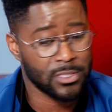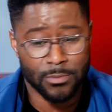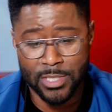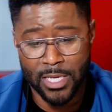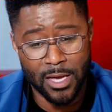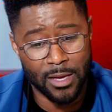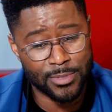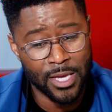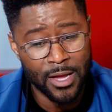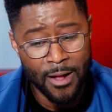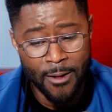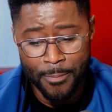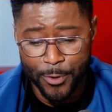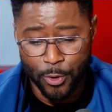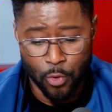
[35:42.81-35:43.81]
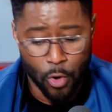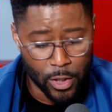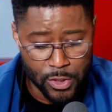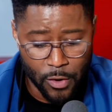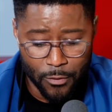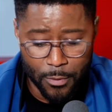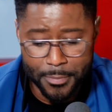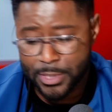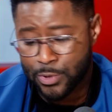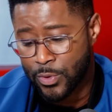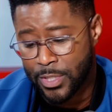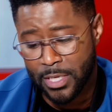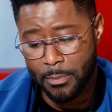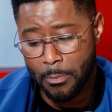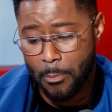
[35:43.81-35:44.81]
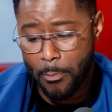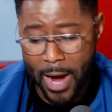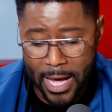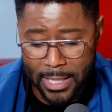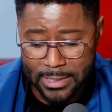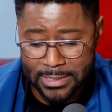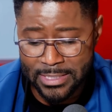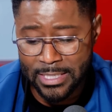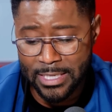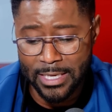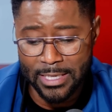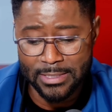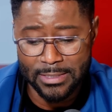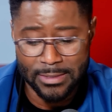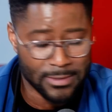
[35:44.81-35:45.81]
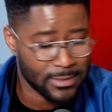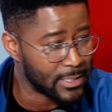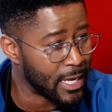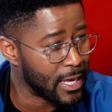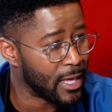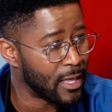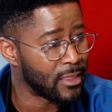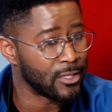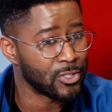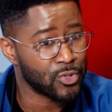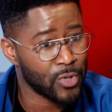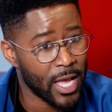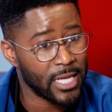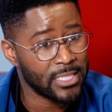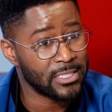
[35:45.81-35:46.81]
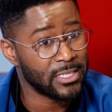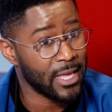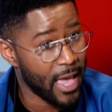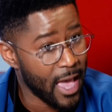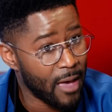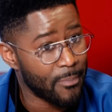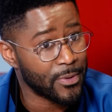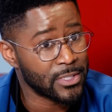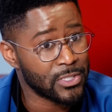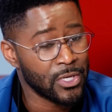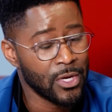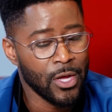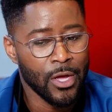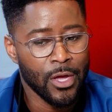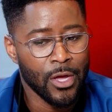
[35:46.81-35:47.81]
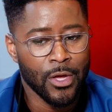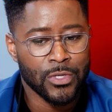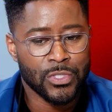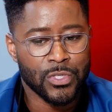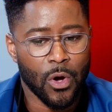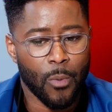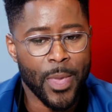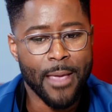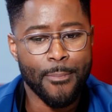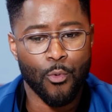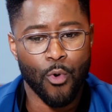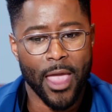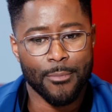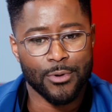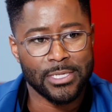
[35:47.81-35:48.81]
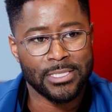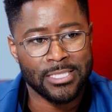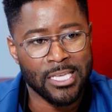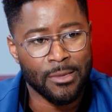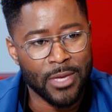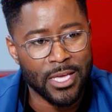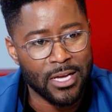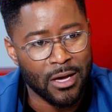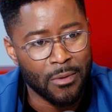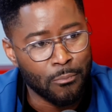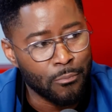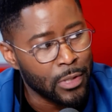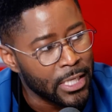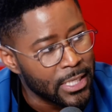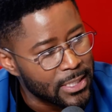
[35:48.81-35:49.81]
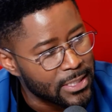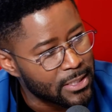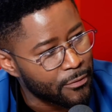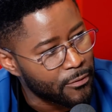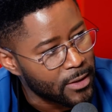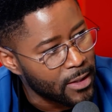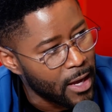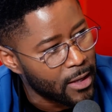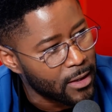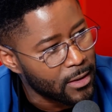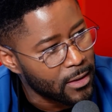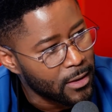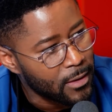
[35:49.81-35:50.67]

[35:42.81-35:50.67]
and sometimes the crossover between politics and death and tragedy happens. So people were able to see me in a completely different light.